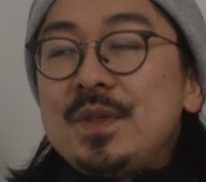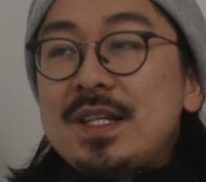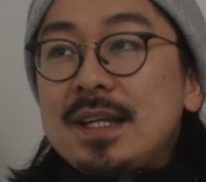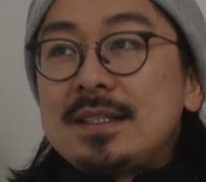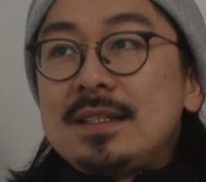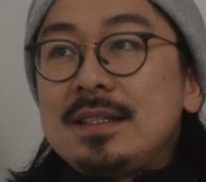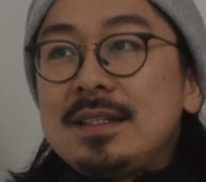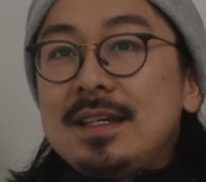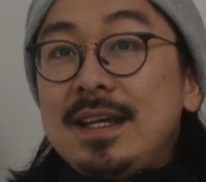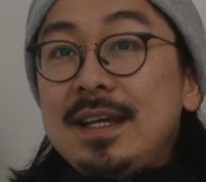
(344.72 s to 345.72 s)
just
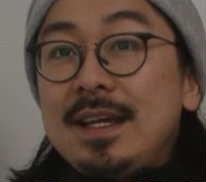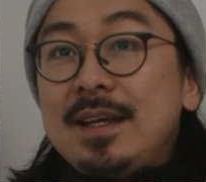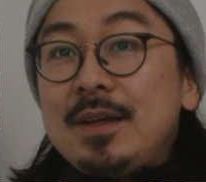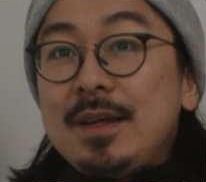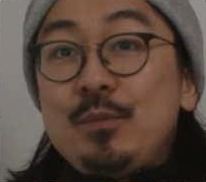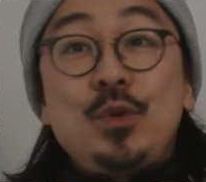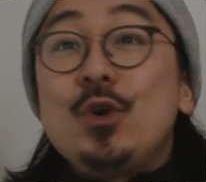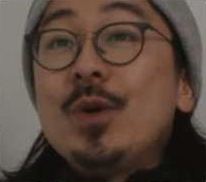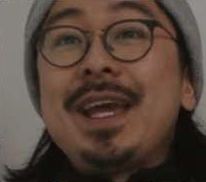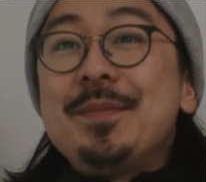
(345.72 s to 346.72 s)

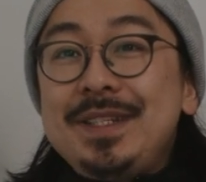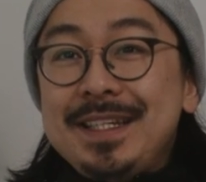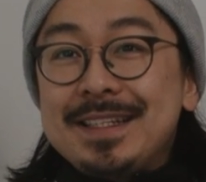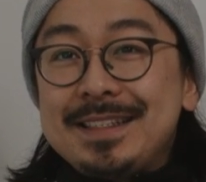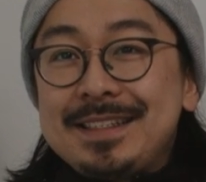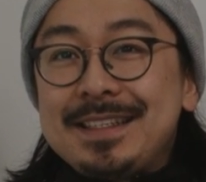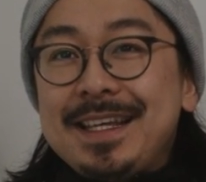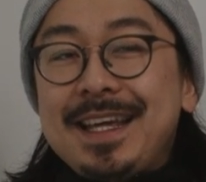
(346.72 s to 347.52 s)
pure emptiness,